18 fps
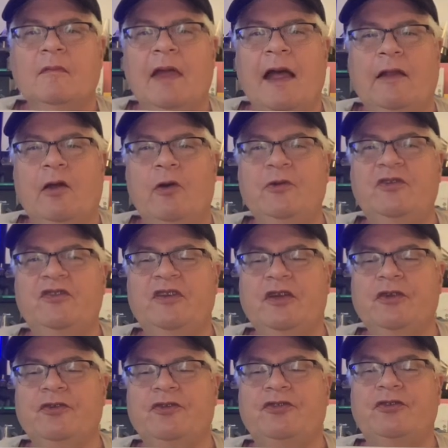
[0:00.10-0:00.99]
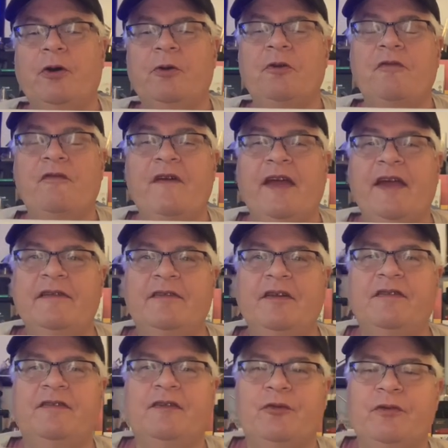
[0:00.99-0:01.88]
Hello, Senior Stoner fans.
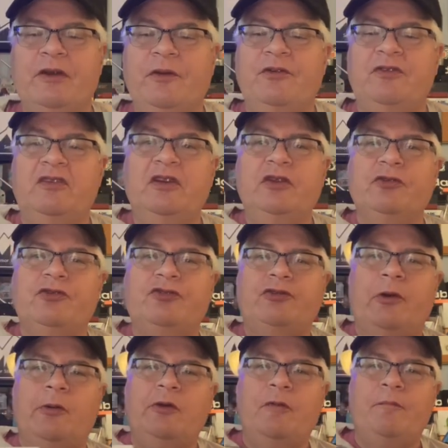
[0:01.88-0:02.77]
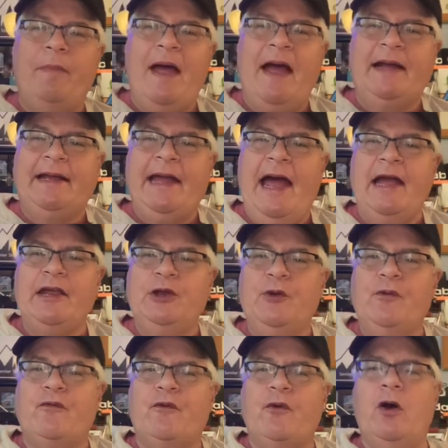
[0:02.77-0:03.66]
It's the real Senior Stoner back at
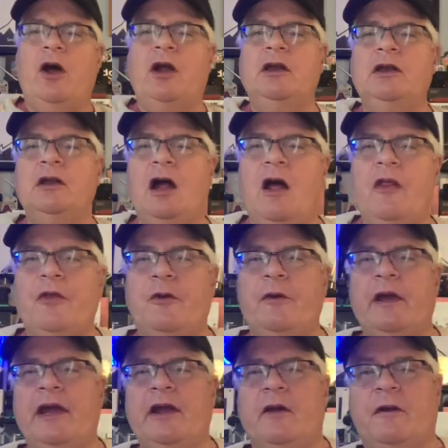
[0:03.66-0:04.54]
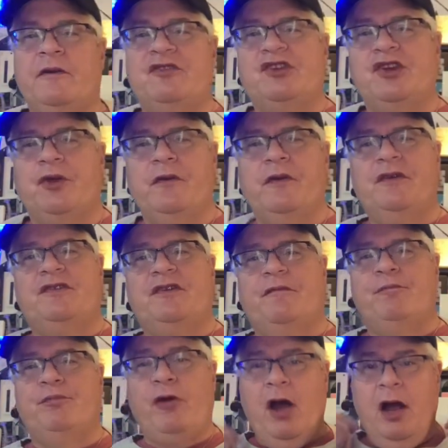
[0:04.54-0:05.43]
you for another in our series
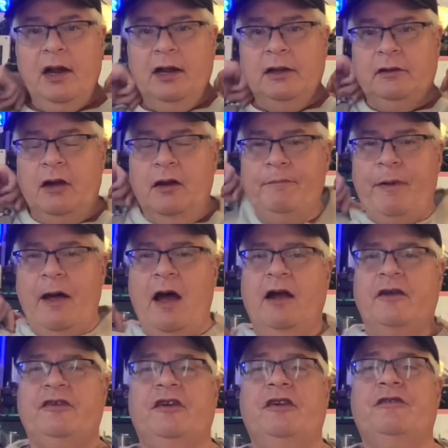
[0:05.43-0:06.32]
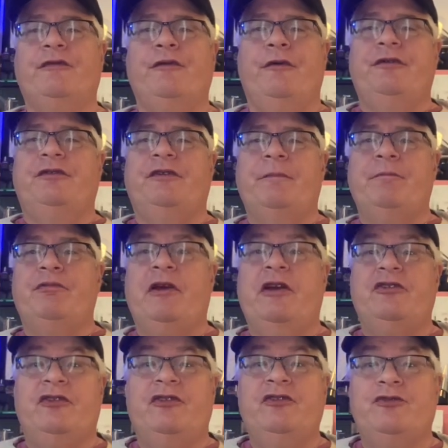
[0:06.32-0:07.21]
of product unboxings, first
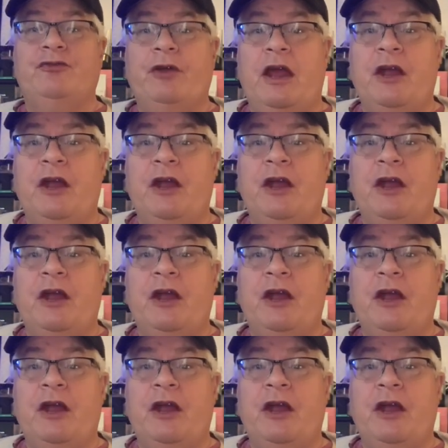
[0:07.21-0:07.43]
impressions,